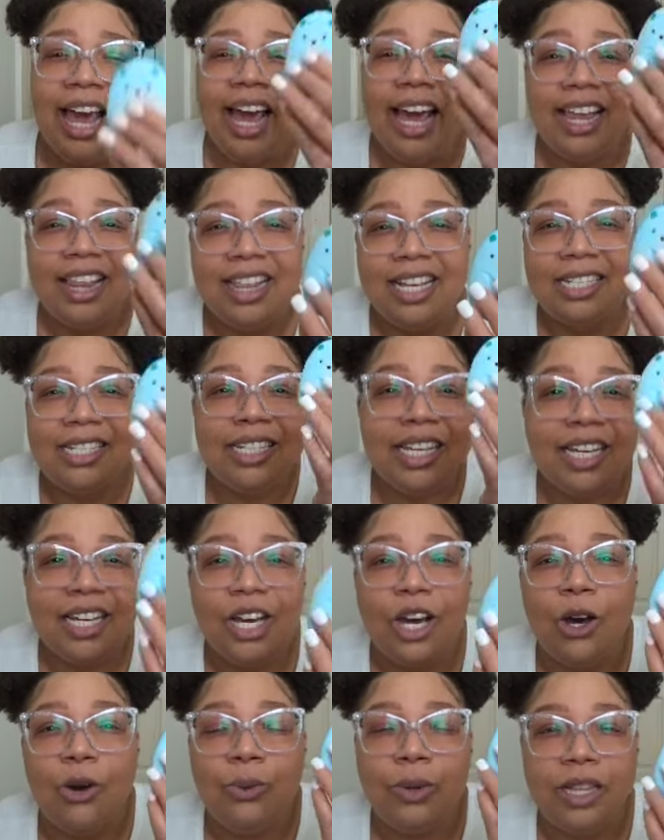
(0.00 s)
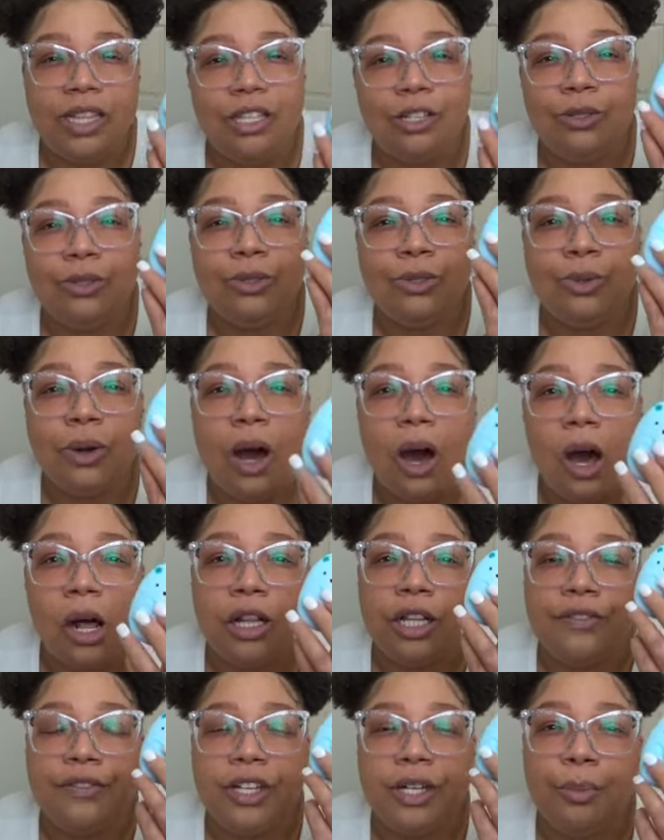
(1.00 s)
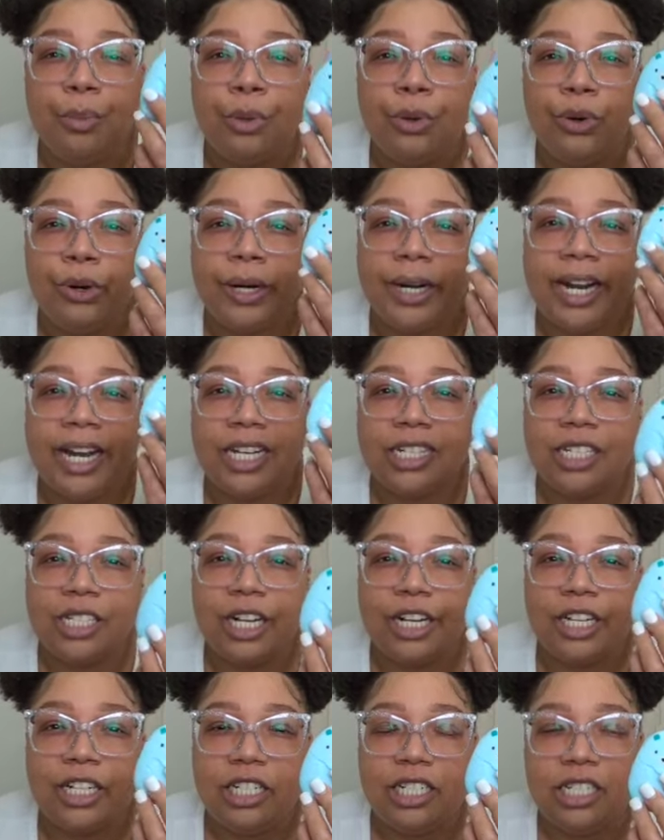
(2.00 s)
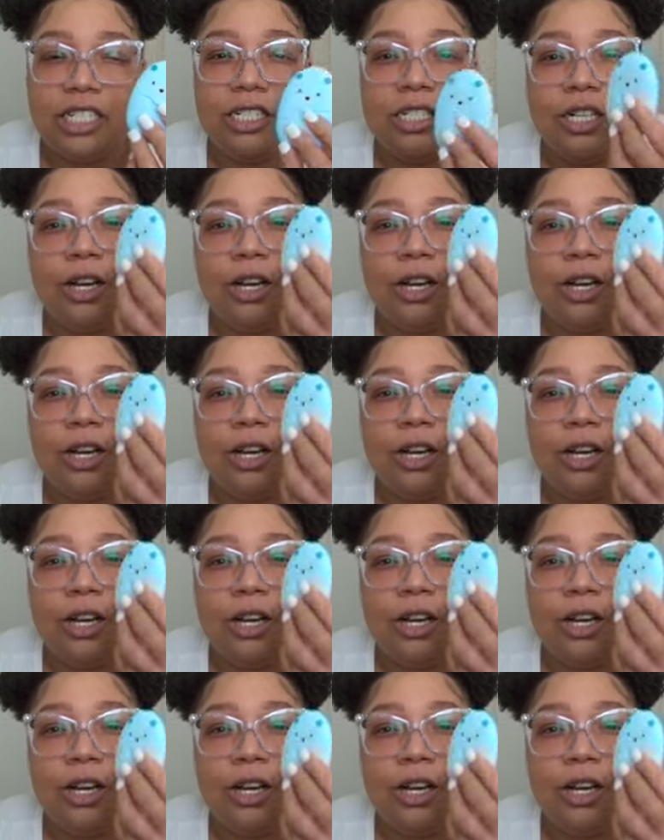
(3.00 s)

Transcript: And this can go with you to all of your port excursions.